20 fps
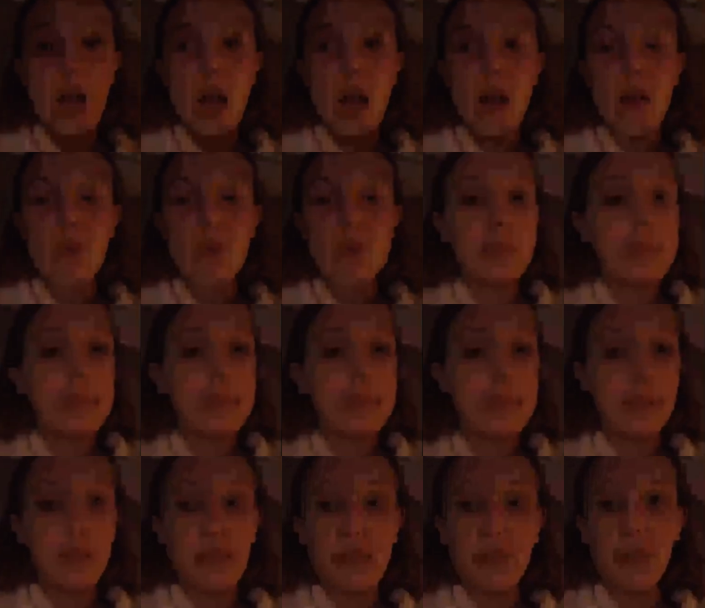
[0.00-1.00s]
um,
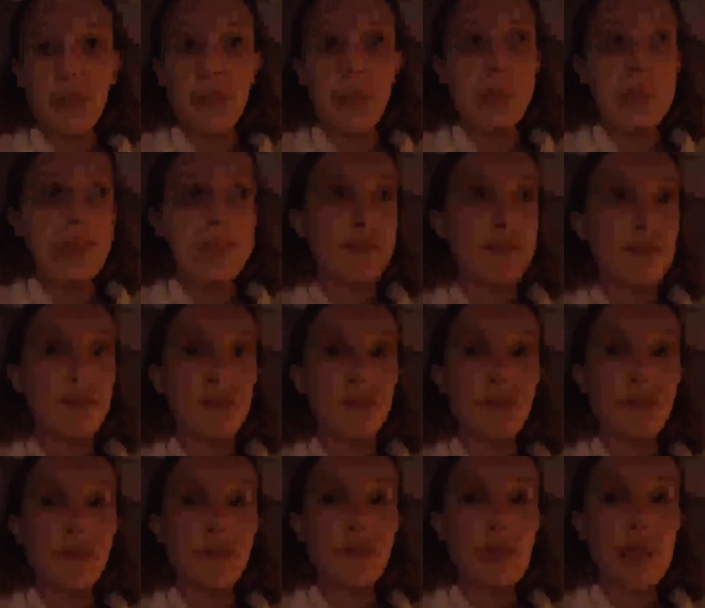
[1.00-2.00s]
you know,
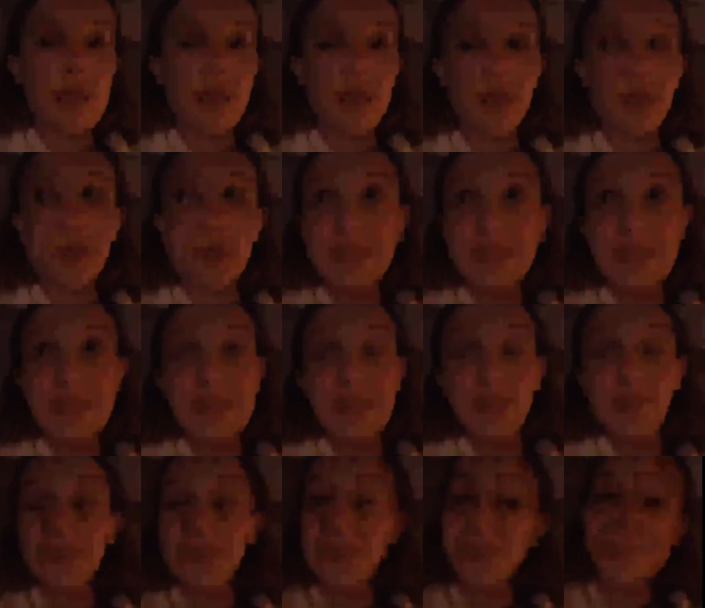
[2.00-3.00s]
and
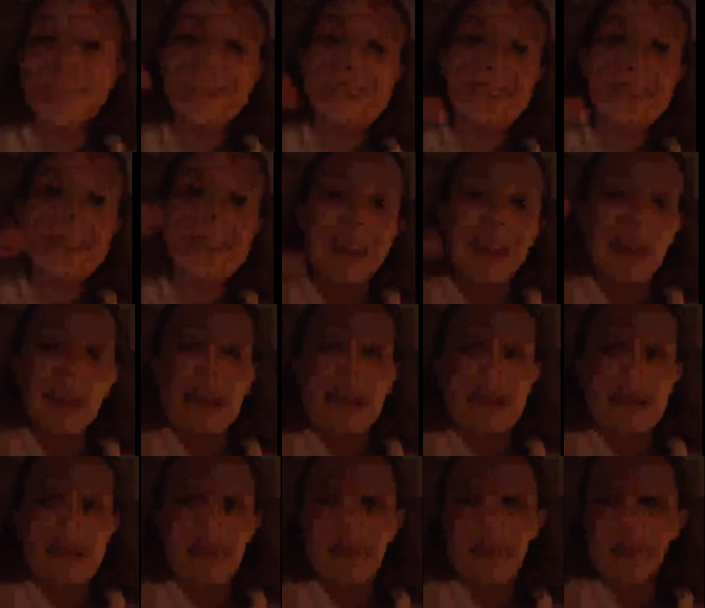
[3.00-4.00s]
crystals, and
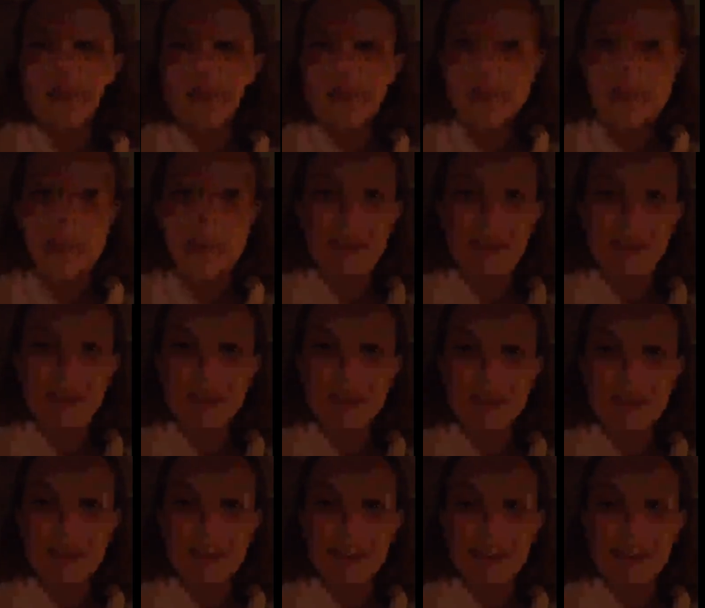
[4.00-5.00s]
and I'm, you know,
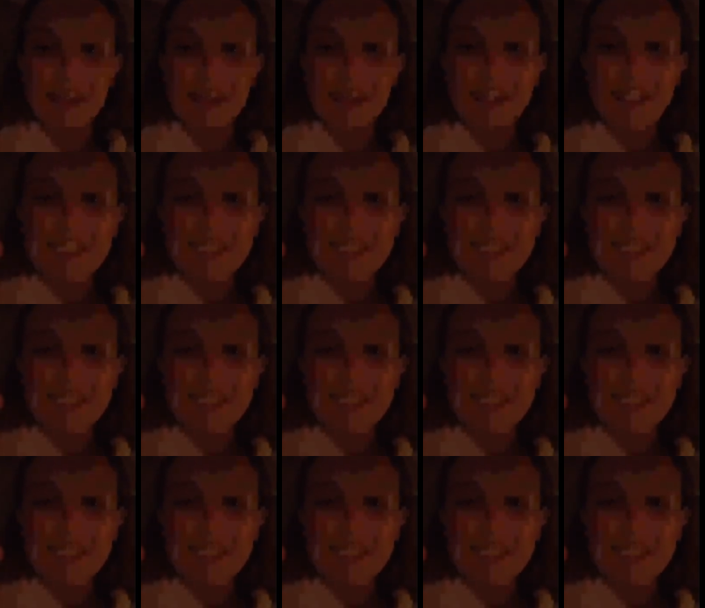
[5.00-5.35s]
Sadie and I